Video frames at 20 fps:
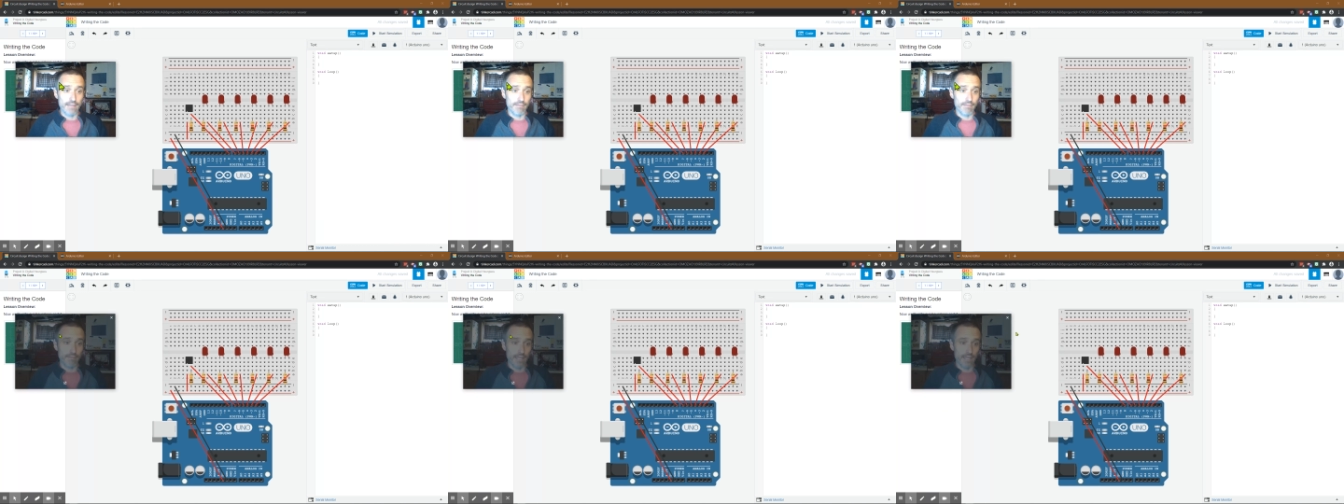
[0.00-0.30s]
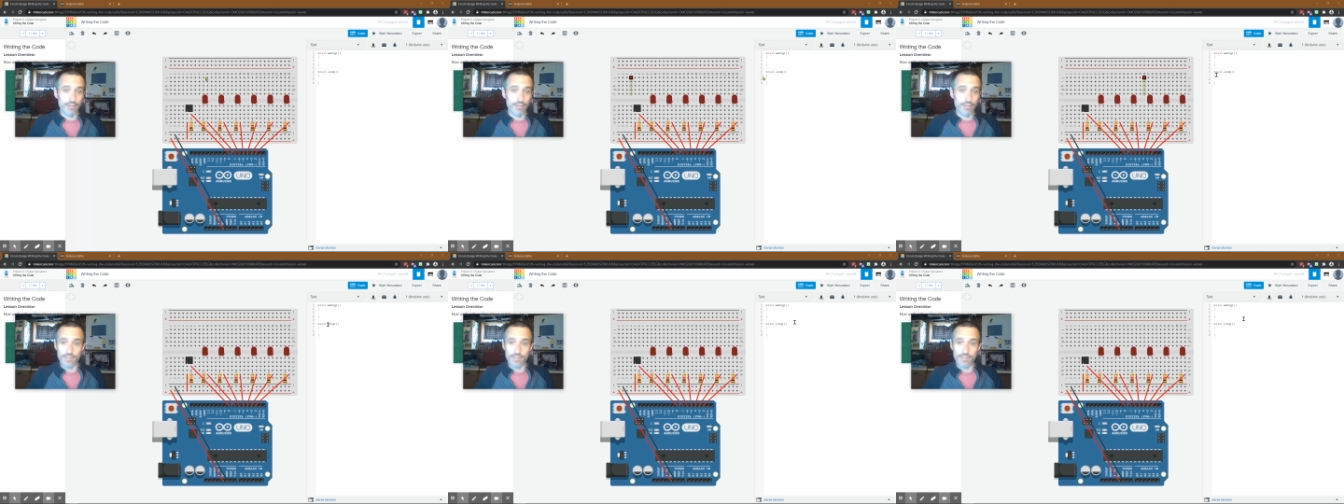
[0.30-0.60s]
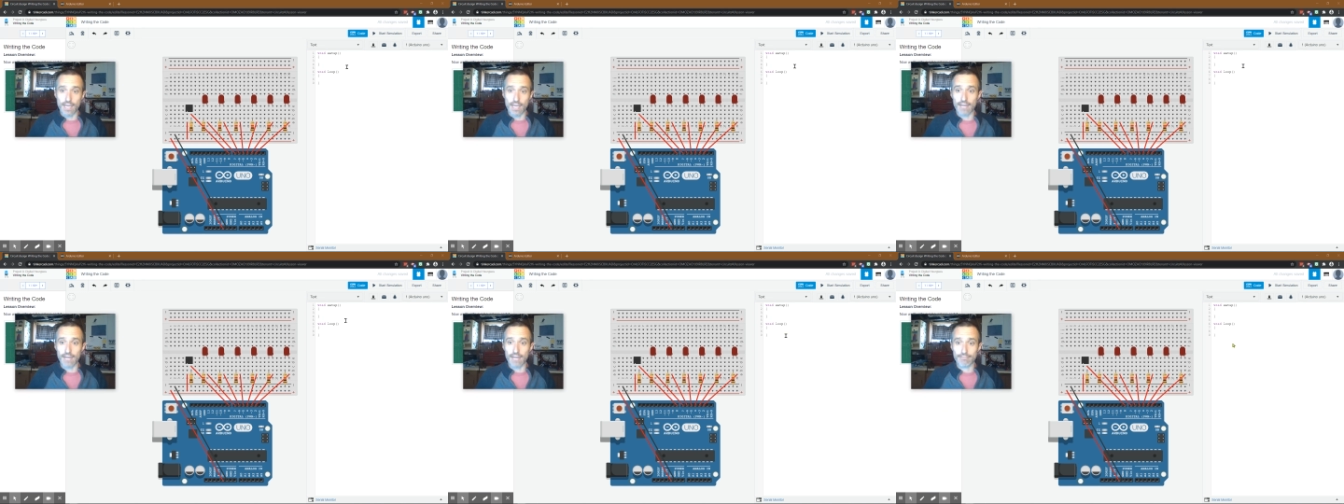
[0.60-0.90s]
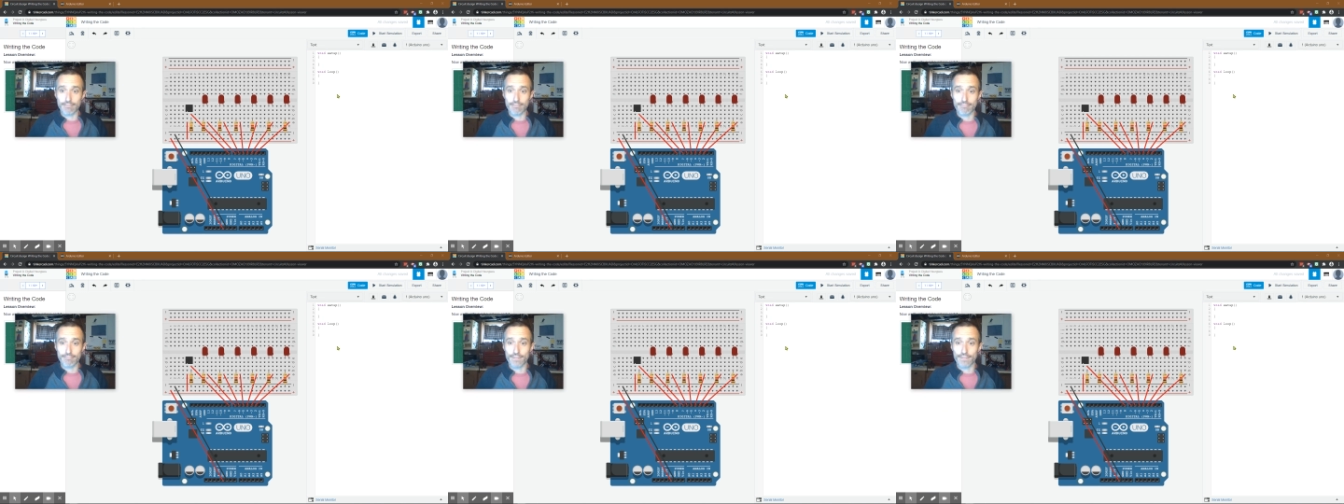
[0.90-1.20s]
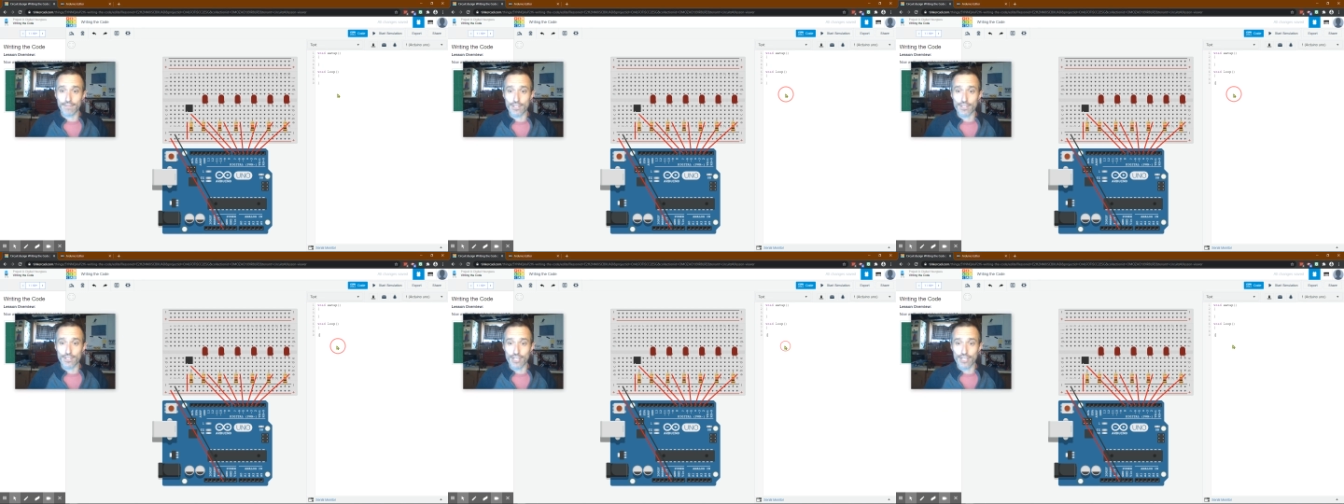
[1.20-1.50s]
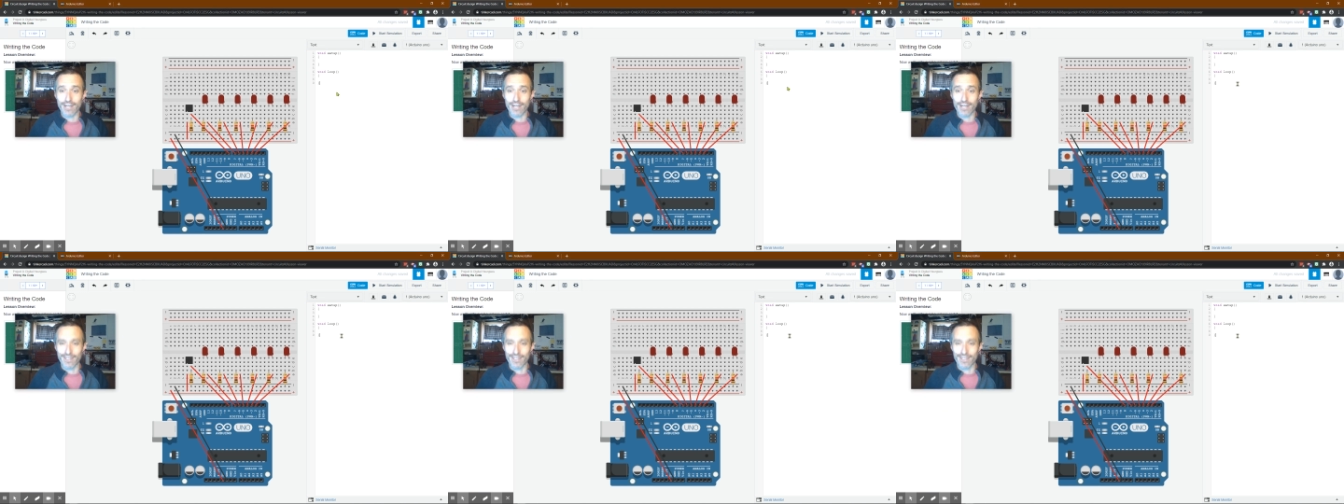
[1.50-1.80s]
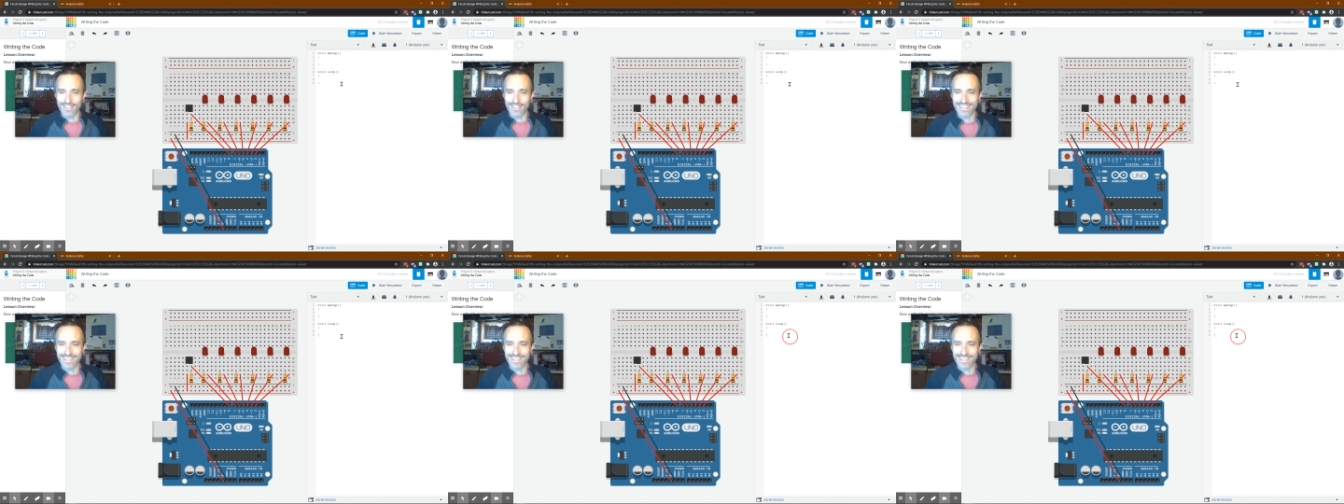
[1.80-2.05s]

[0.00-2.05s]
thank you, Scott Fitzgerald.